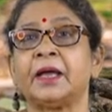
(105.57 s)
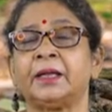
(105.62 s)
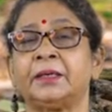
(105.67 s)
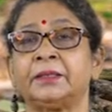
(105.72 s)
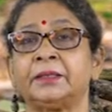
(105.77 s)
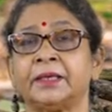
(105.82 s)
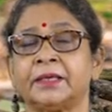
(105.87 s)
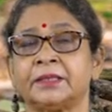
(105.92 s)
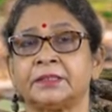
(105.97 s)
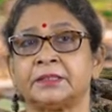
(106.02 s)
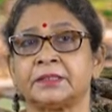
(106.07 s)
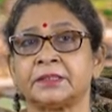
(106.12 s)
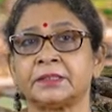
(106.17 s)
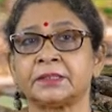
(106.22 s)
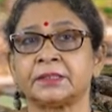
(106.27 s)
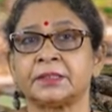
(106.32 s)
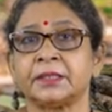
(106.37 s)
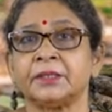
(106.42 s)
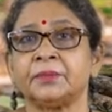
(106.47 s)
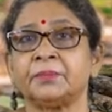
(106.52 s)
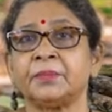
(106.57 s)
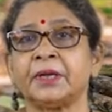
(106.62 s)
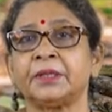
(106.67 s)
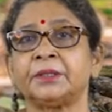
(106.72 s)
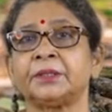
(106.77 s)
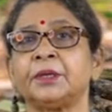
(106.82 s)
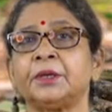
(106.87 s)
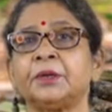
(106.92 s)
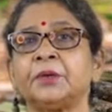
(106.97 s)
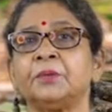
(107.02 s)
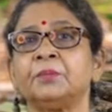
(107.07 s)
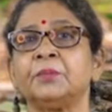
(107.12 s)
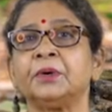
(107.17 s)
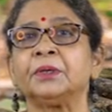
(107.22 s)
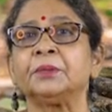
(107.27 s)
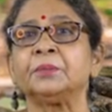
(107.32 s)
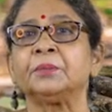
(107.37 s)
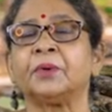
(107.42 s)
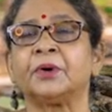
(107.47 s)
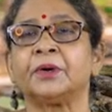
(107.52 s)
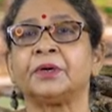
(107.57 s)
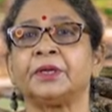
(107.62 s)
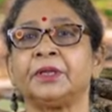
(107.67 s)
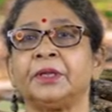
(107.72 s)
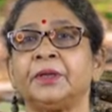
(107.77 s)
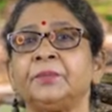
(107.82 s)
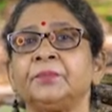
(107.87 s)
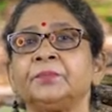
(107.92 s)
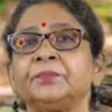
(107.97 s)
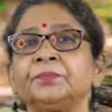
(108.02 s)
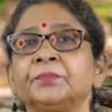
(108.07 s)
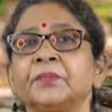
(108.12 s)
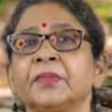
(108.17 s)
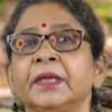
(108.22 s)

and digested by the human body,